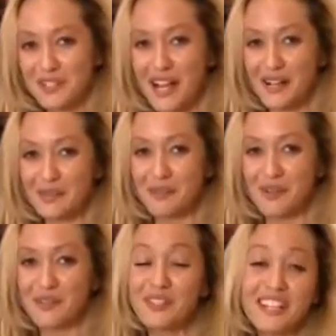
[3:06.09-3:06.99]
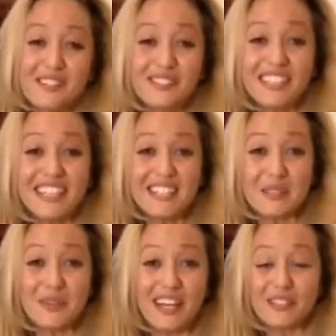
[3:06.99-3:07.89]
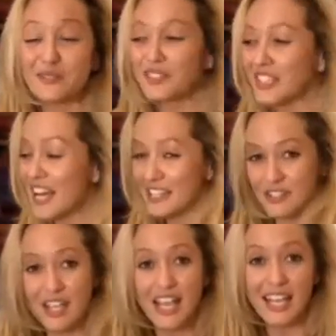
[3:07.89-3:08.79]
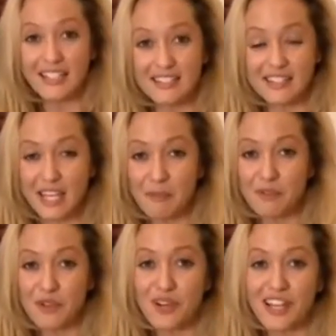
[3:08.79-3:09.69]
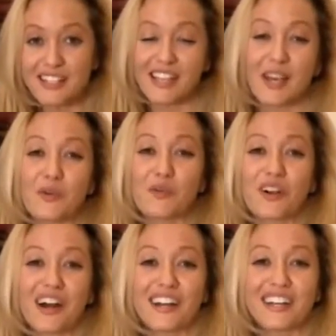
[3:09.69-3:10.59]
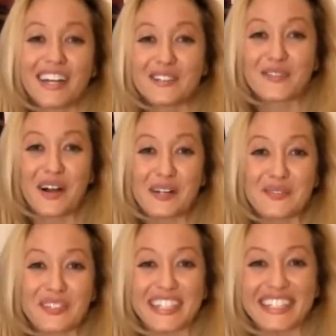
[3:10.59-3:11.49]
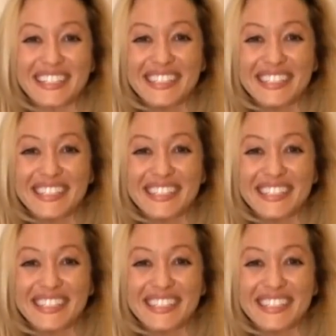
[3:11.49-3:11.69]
a child's pose. So that's a really easy way to relax into the hip joints and work on a nice frog split.